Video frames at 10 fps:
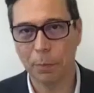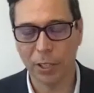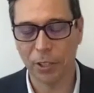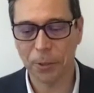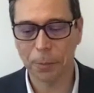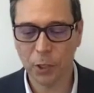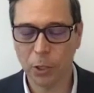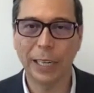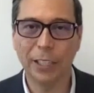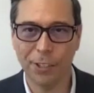push
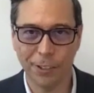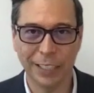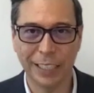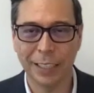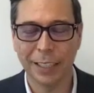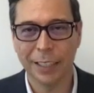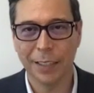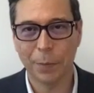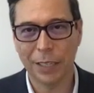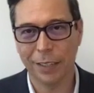terrestrially
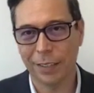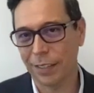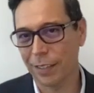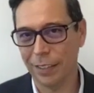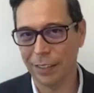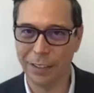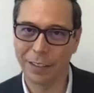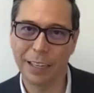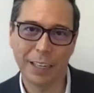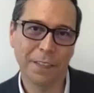because you know
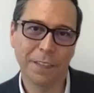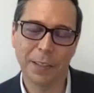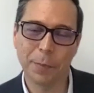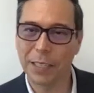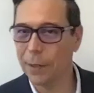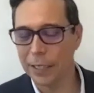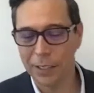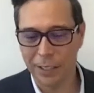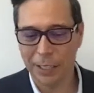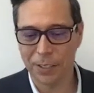kind of at the beginning of my
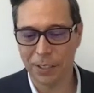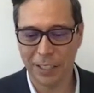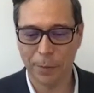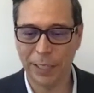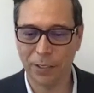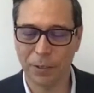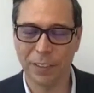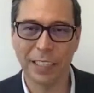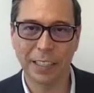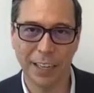talk i was talking about sort of
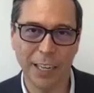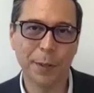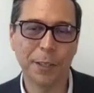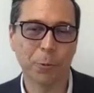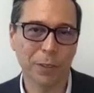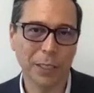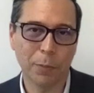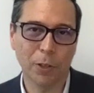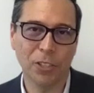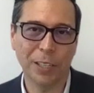the economy is really
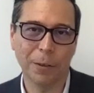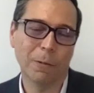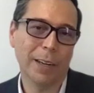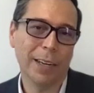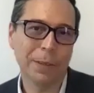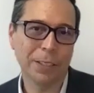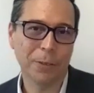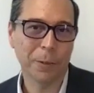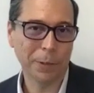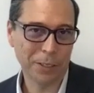pushing why we
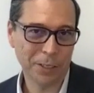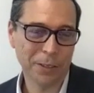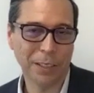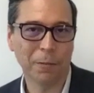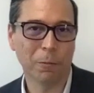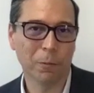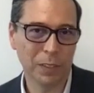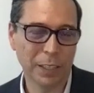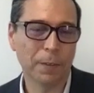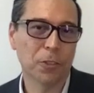do what we do and then
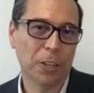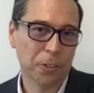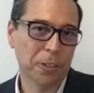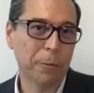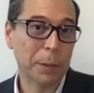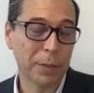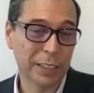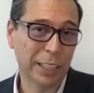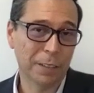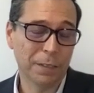the infrastructure that we
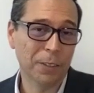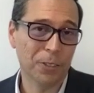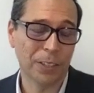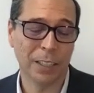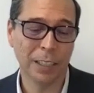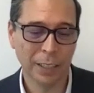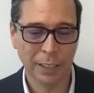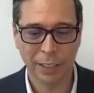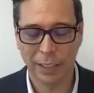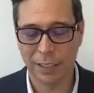build out in the future
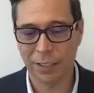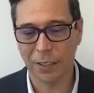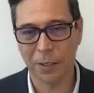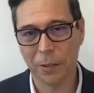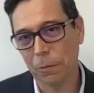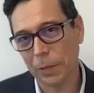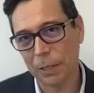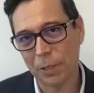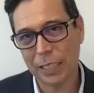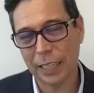and so we
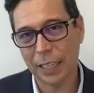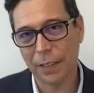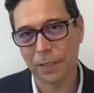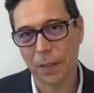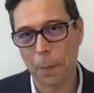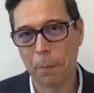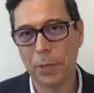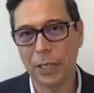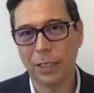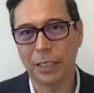really kind of
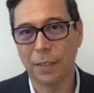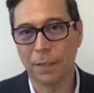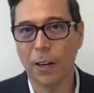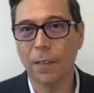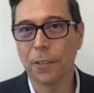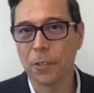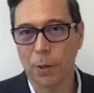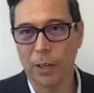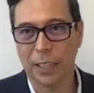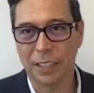build and involve those
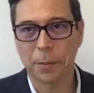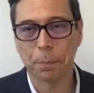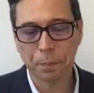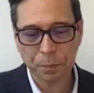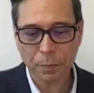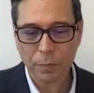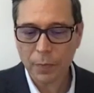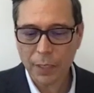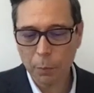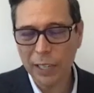markets
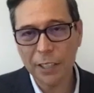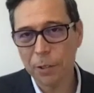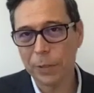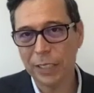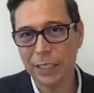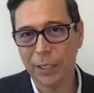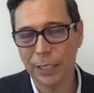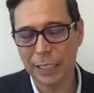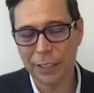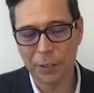prior to really
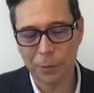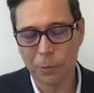going into